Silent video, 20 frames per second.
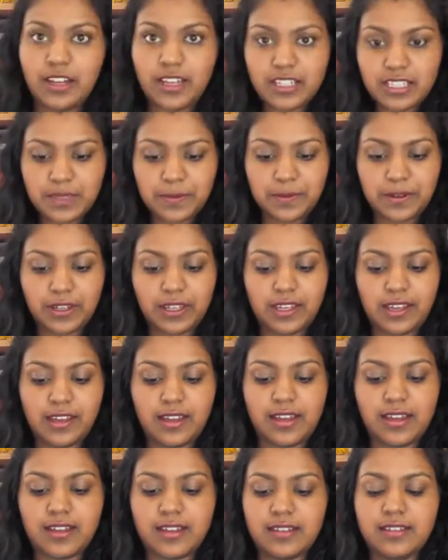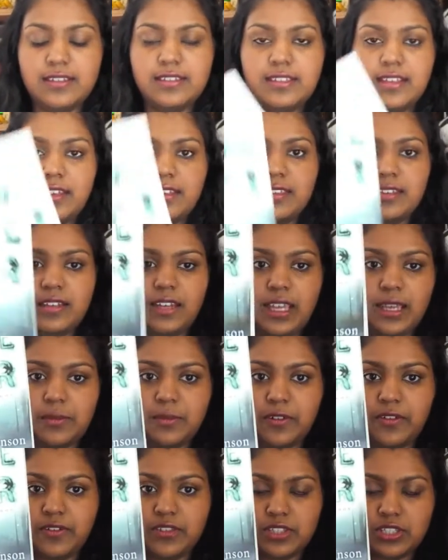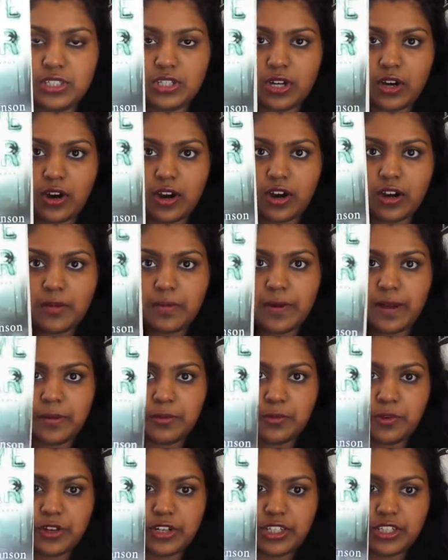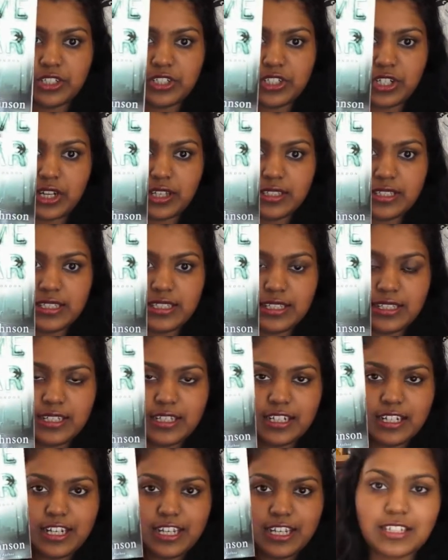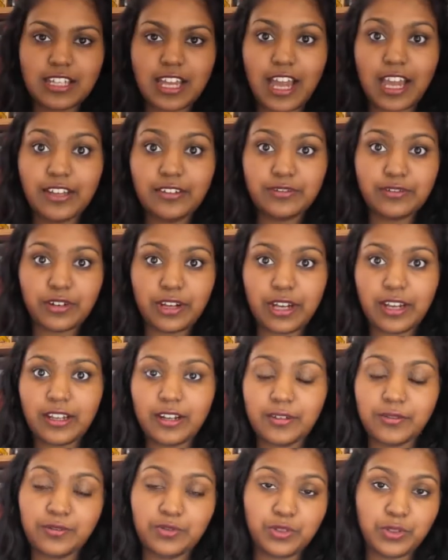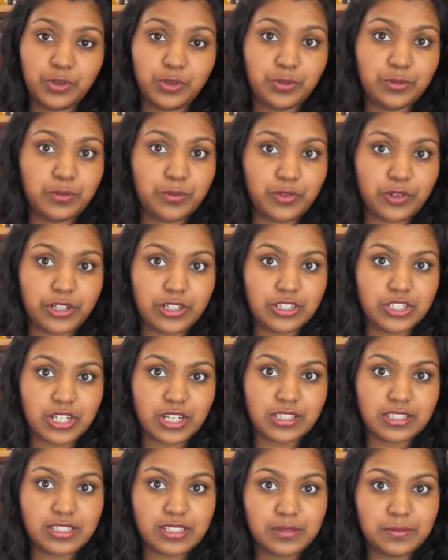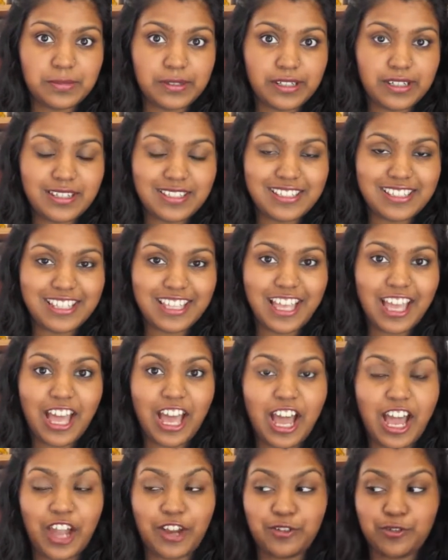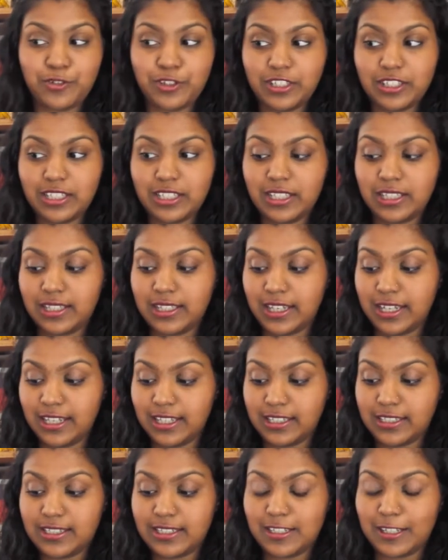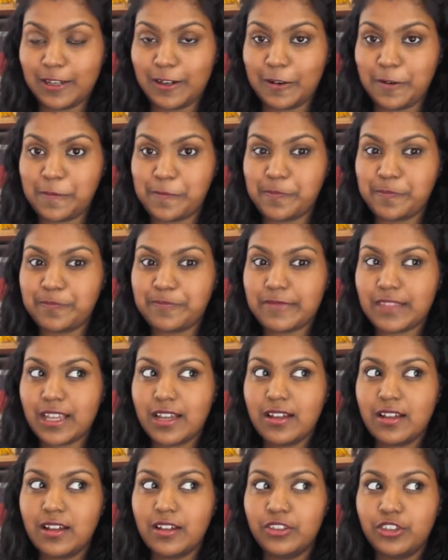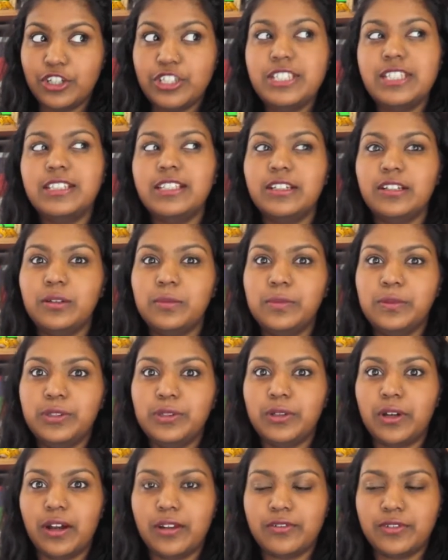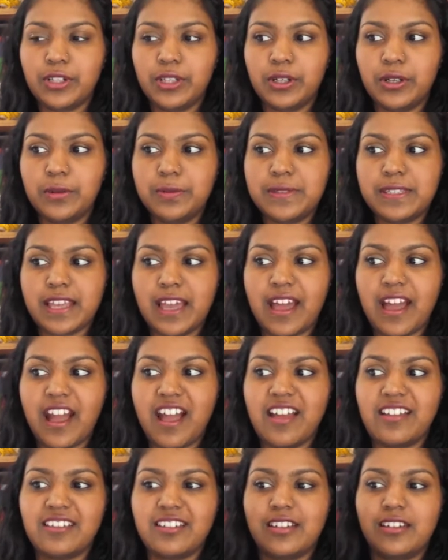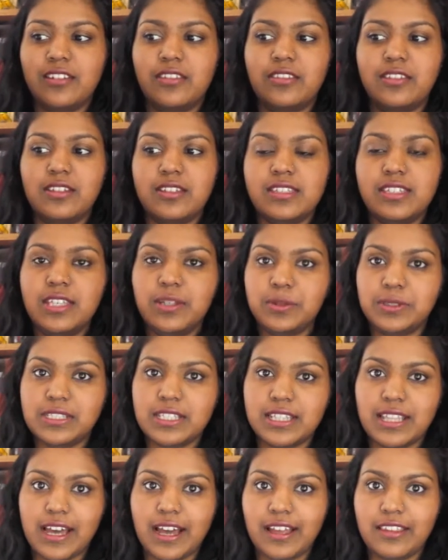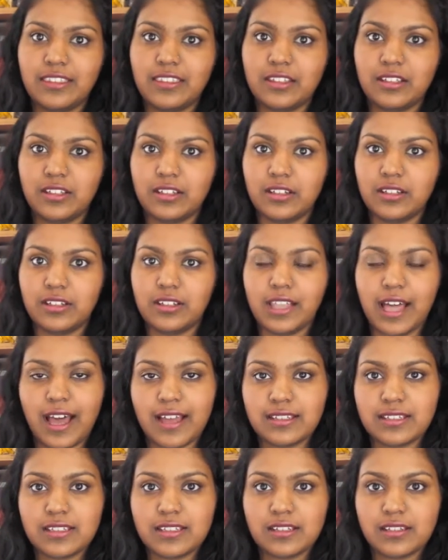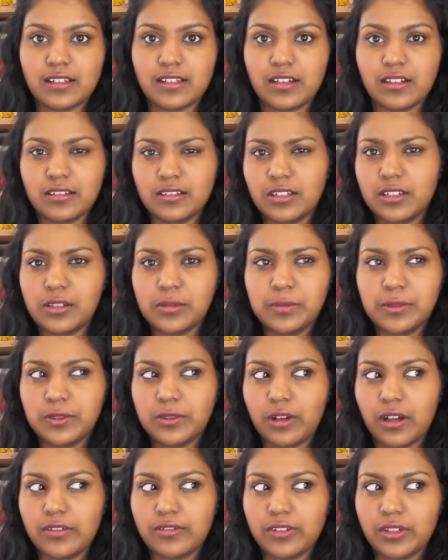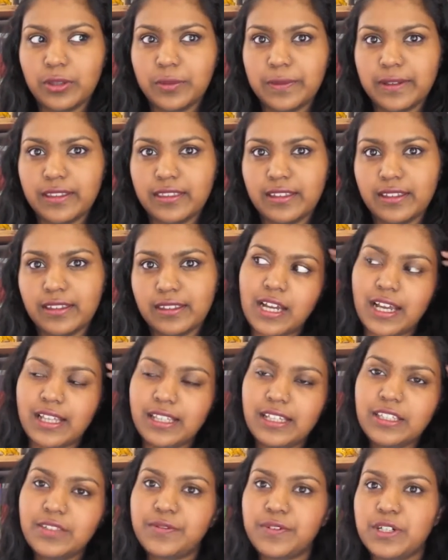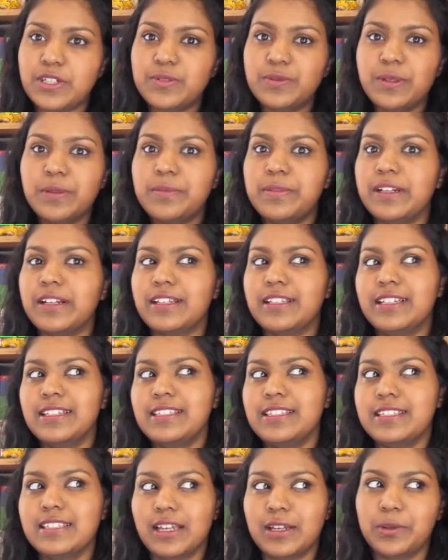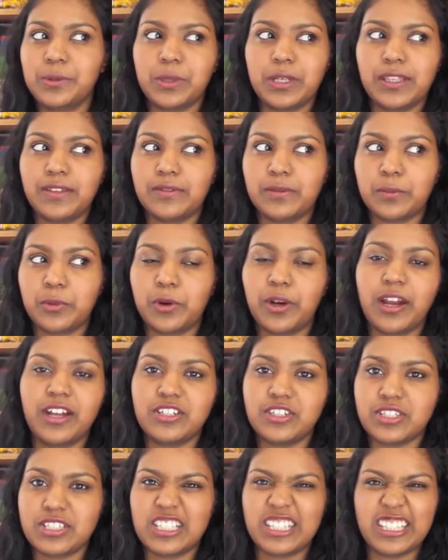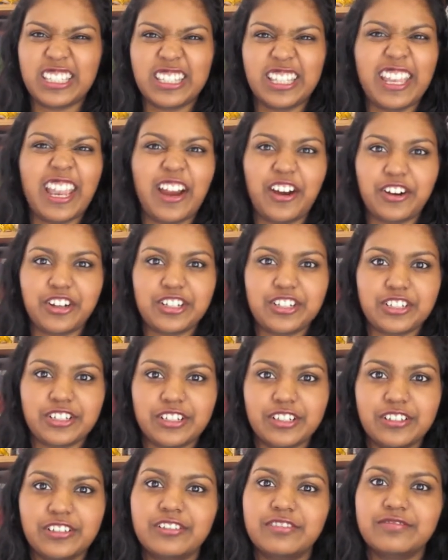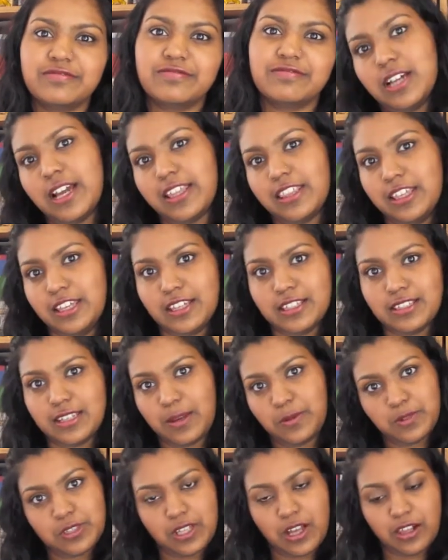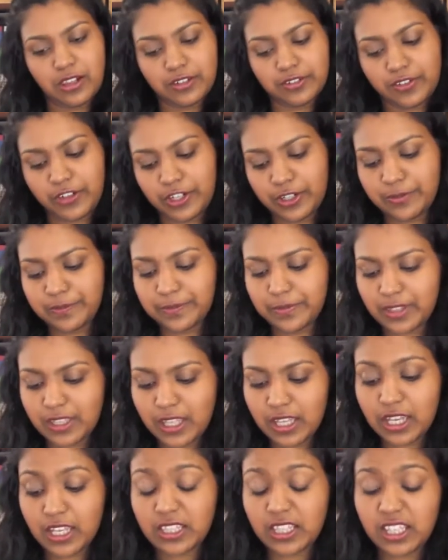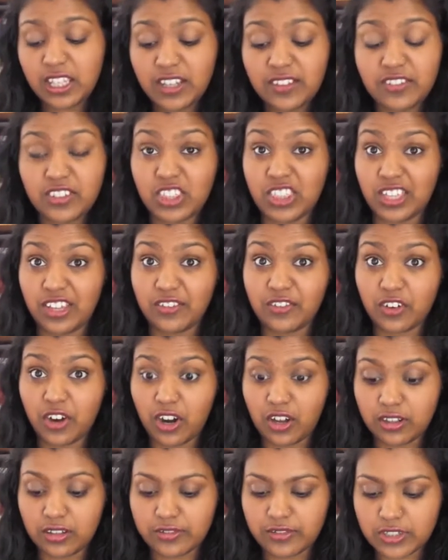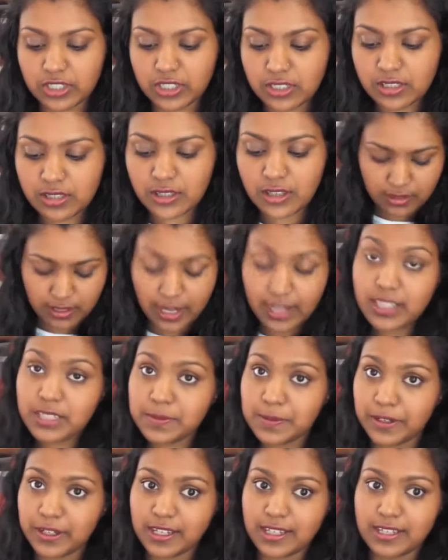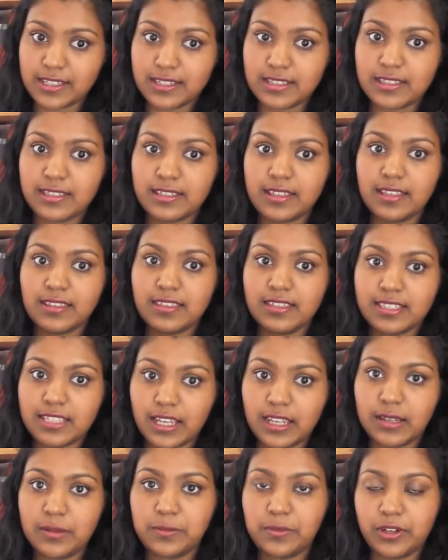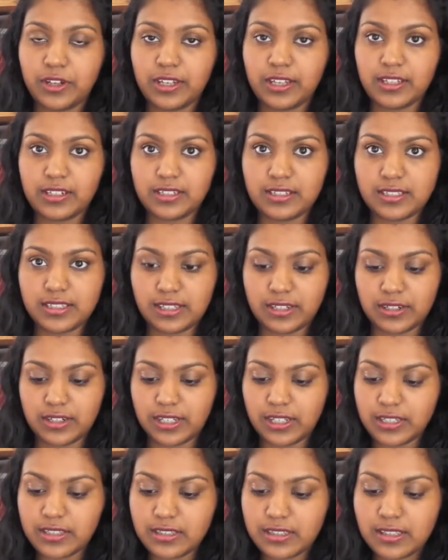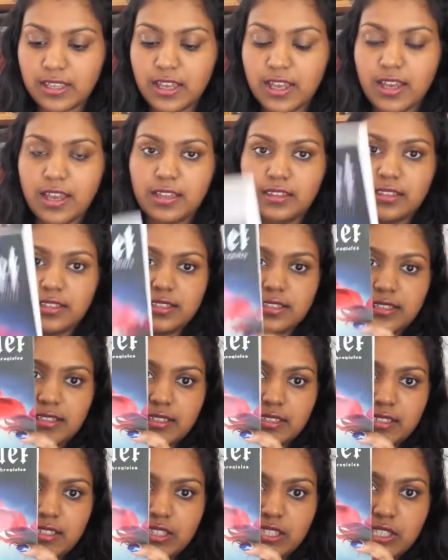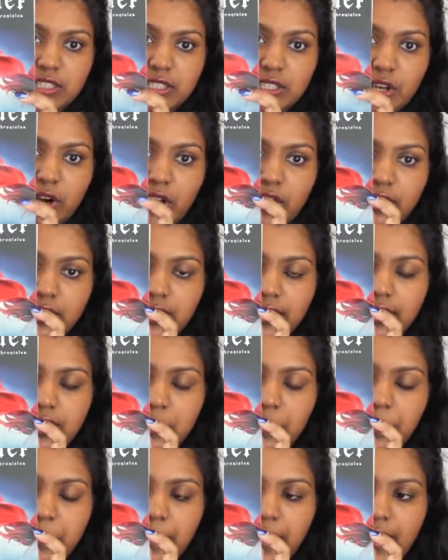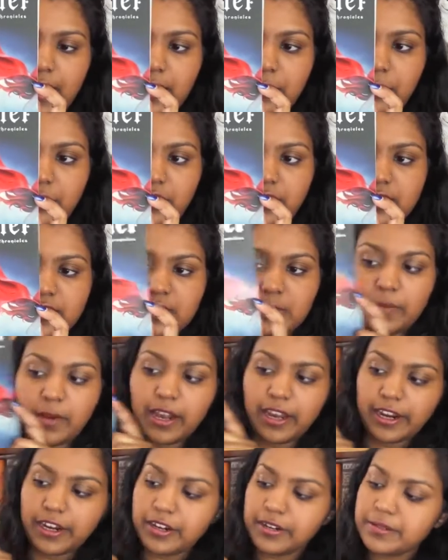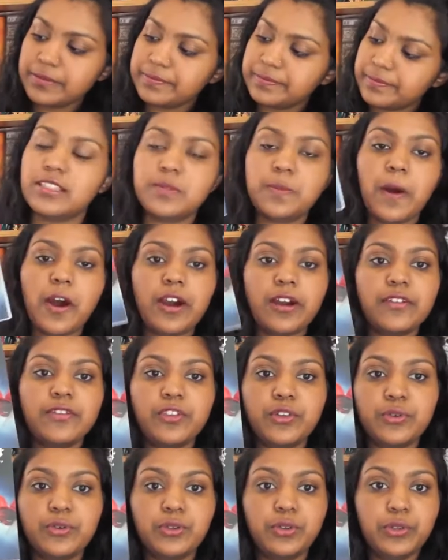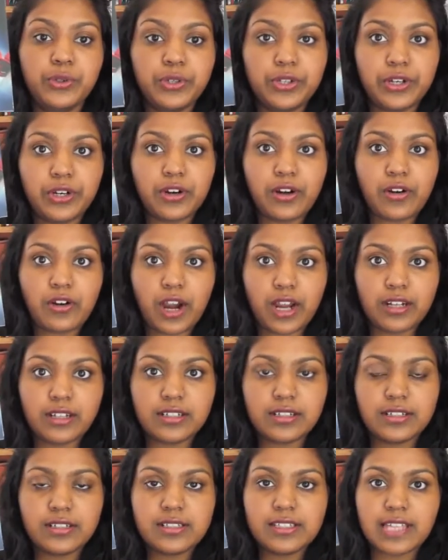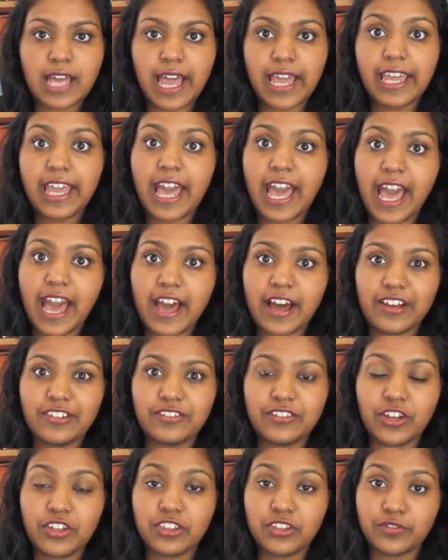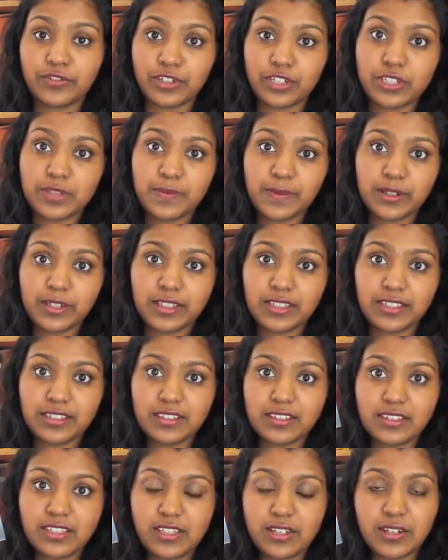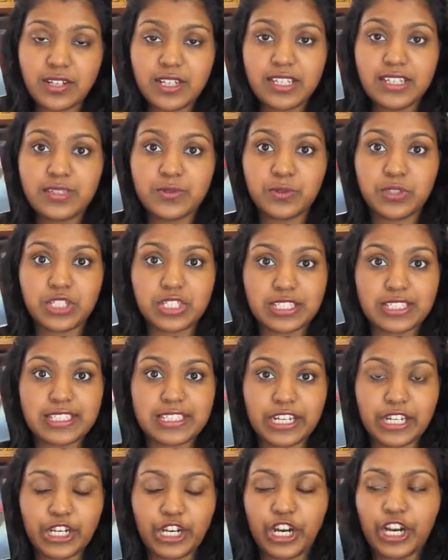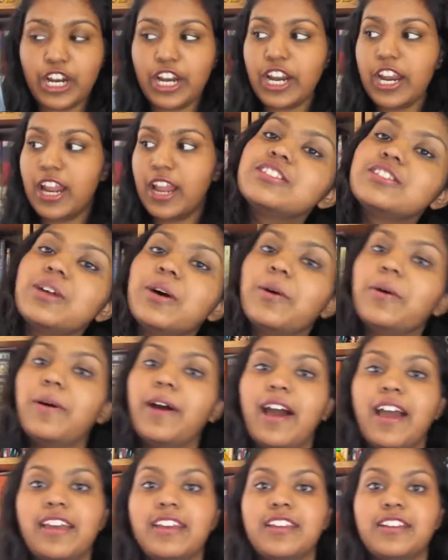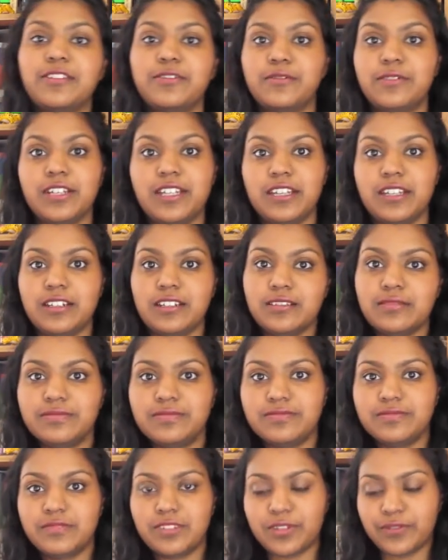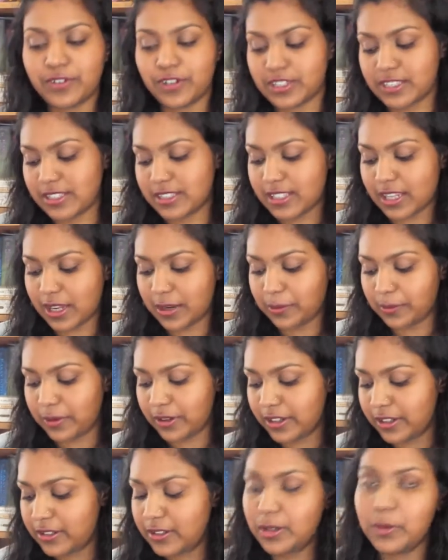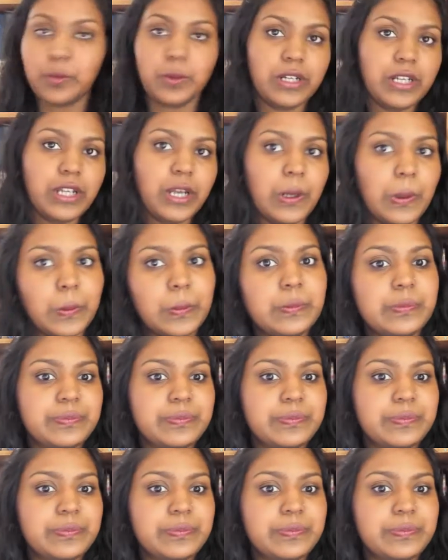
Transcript: next book is The Name of the Star by Maureen Johnson. I've read a few Maureen Johnson books. I really liked 13 Little Blue Envelopes and the sequel to that, The Last Little Blue Envelope, I think. I like the first one, but I like the second one even more. I just like the character. I think his name was Oliver. I think I have a thing for Olivers. The next book is the second book in a series. This is Scarlet by Marissa Meyer. It's part of the Lunar Chronicles. I have the first book in the series, which is Cinder, so I can read the first and second one in one go.